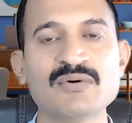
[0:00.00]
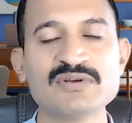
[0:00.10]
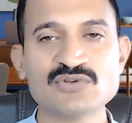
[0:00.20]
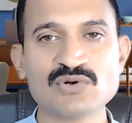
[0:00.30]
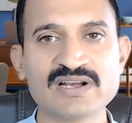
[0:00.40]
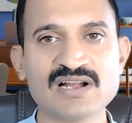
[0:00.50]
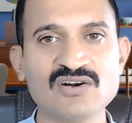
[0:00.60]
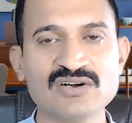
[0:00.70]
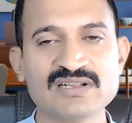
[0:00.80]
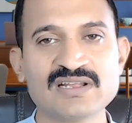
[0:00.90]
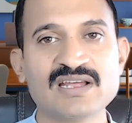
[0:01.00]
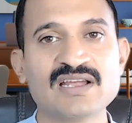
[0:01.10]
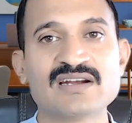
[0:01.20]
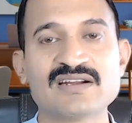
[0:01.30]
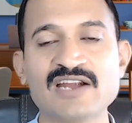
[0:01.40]
Once you record,
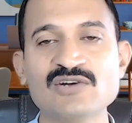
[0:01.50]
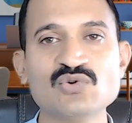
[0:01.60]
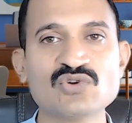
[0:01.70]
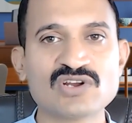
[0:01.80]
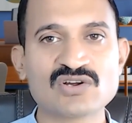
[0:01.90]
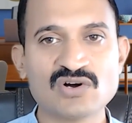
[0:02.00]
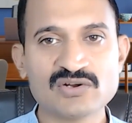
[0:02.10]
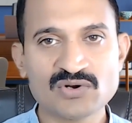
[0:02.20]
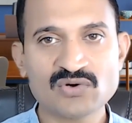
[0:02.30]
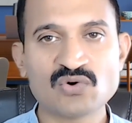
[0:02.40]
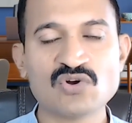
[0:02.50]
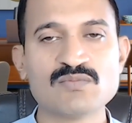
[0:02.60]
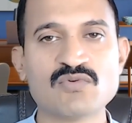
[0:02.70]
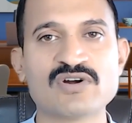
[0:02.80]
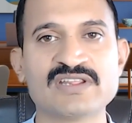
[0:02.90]
try to record your whole
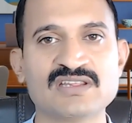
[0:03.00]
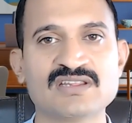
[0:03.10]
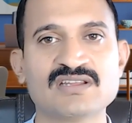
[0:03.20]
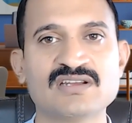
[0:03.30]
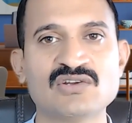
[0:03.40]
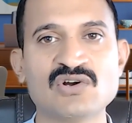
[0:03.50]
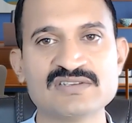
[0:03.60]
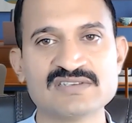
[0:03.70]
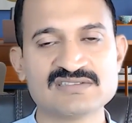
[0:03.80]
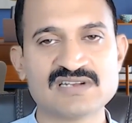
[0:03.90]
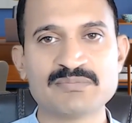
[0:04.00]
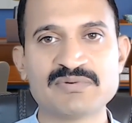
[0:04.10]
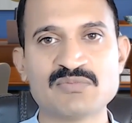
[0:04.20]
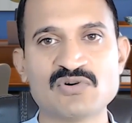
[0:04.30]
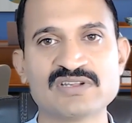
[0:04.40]
body, not just
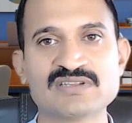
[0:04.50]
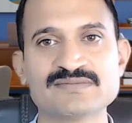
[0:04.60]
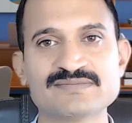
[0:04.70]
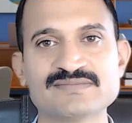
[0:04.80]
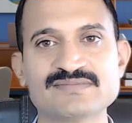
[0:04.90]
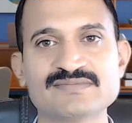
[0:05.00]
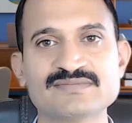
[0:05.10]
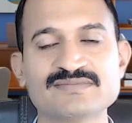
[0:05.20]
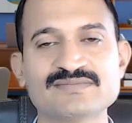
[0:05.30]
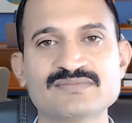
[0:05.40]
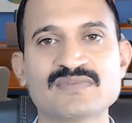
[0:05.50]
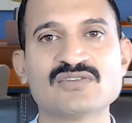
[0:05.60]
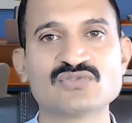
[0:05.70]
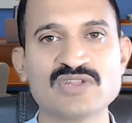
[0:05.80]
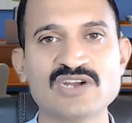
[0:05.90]
upper body,
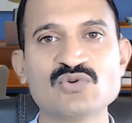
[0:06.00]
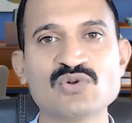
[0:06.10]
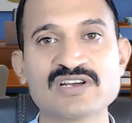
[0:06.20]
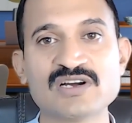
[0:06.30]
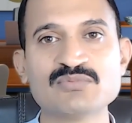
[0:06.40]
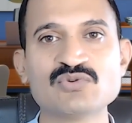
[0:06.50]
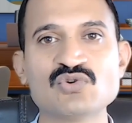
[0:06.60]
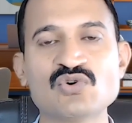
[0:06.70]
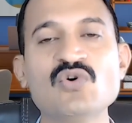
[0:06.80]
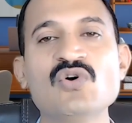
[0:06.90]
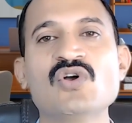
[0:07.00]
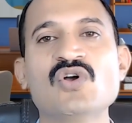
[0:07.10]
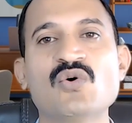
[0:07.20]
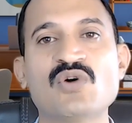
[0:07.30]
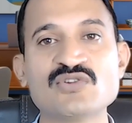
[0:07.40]
so that you will come to know
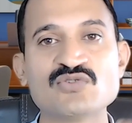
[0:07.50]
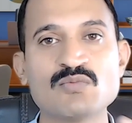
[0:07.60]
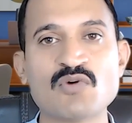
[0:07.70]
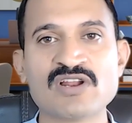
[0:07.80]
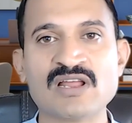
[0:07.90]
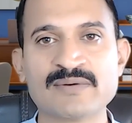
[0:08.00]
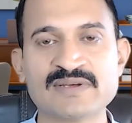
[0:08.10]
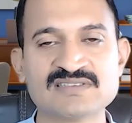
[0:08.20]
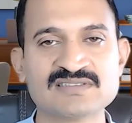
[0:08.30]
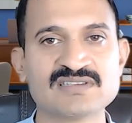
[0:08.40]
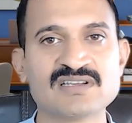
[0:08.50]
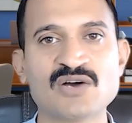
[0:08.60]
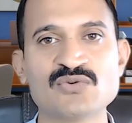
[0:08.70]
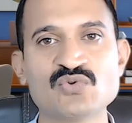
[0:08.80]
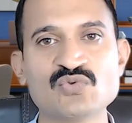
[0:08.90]
what is your body language,
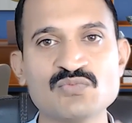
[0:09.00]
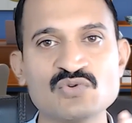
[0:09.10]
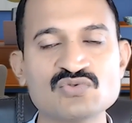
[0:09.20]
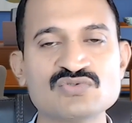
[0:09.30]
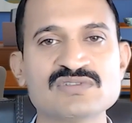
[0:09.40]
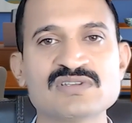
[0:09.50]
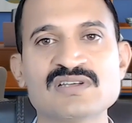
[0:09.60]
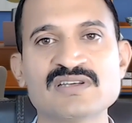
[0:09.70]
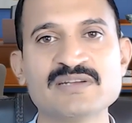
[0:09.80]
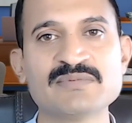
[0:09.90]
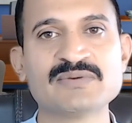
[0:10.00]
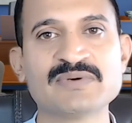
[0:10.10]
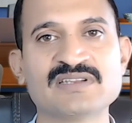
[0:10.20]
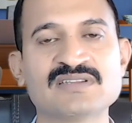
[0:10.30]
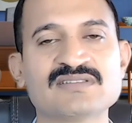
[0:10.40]
how you move in
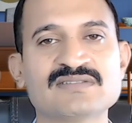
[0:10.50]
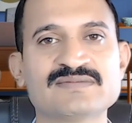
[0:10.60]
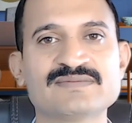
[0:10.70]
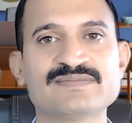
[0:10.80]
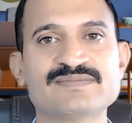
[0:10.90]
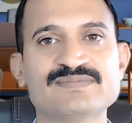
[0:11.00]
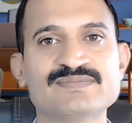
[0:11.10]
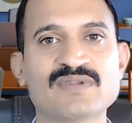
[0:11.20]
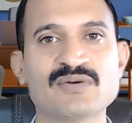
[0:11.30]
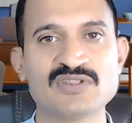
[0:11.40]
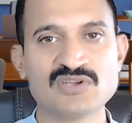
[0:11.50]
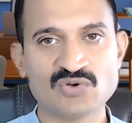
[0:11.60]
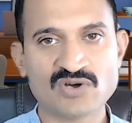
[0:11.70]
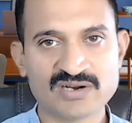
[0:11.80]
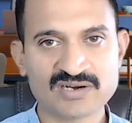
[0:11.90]
between, whether
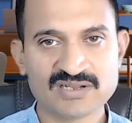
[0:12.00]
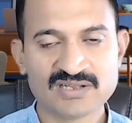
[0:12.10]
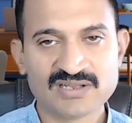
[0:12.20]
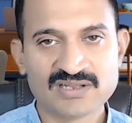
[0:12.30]
you are